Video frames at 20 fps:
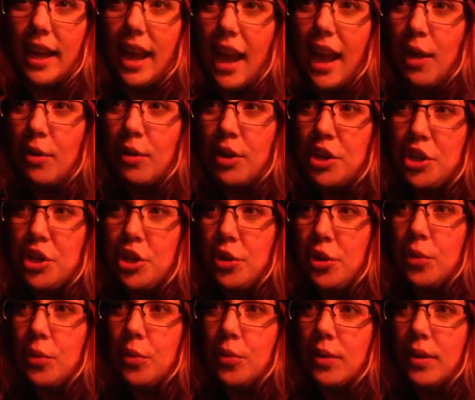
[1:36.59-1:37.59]
how can
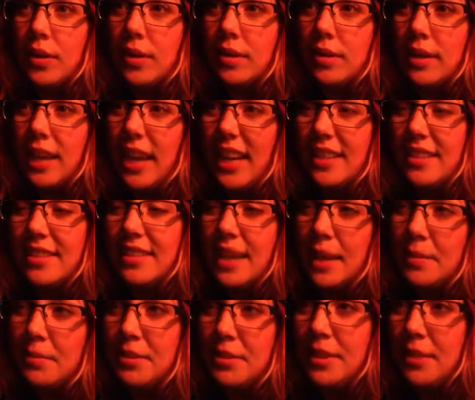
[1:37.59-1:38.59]
you
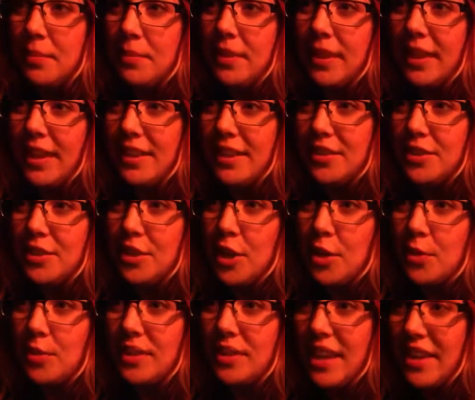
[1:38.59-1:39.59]
accept something
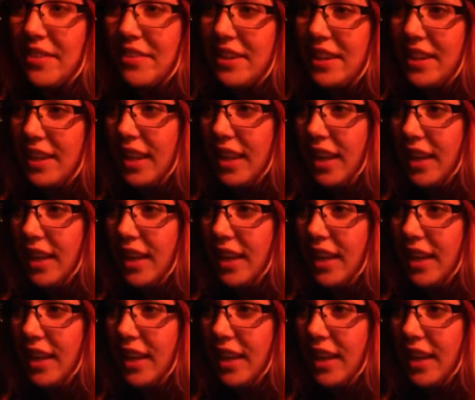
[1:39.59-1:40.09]
so definite?